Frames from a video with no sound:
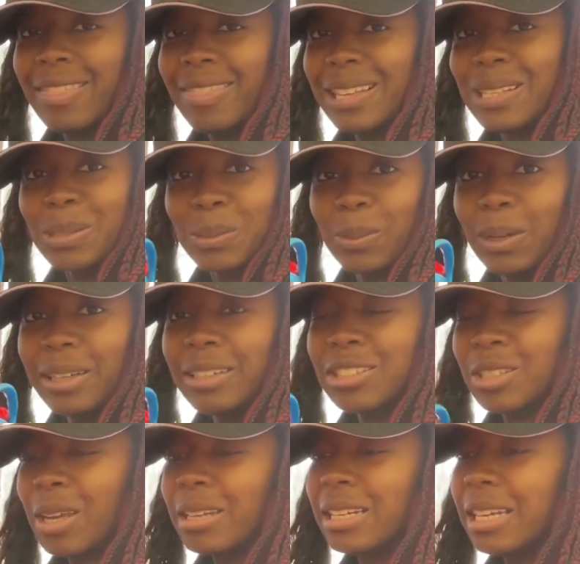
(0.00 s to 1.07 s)
this one
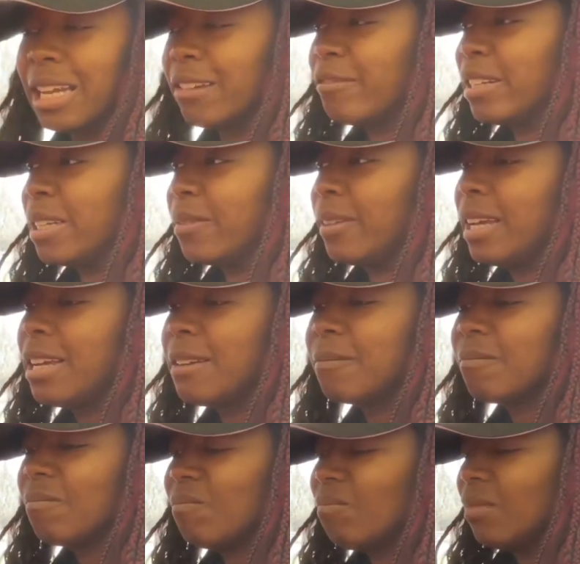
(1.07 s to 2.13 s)
so I don't get rid of it,
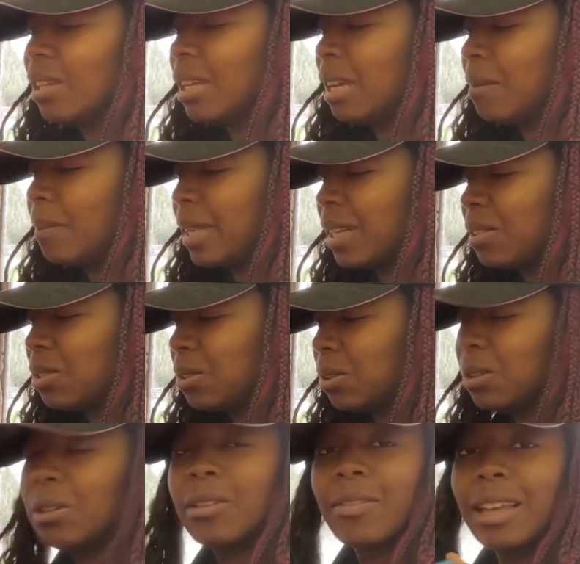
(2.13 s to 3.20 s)
and making
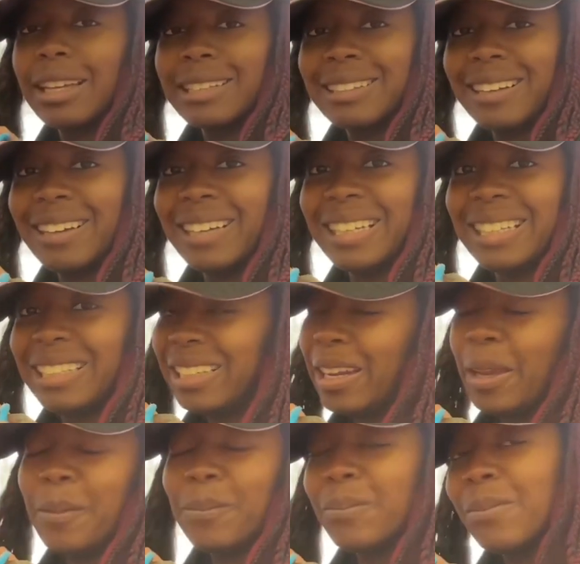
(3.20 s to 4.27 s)
sure that I, you
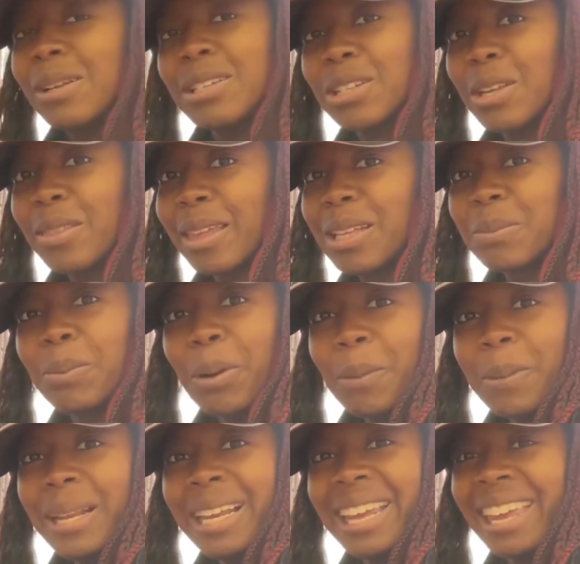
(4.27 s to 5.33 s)
know, do things
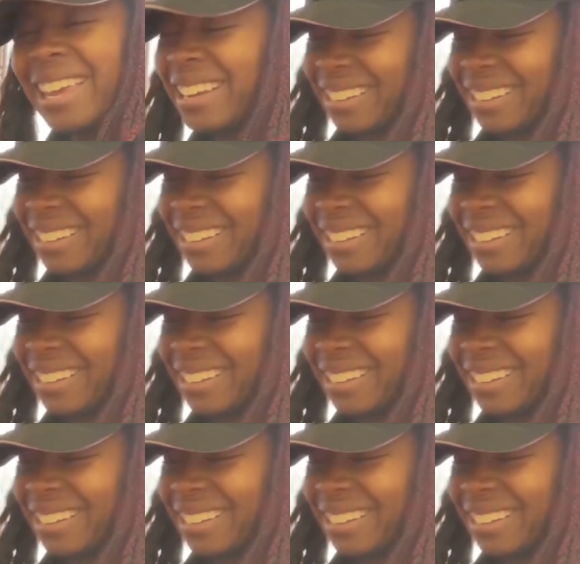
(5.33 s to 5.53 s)
properly.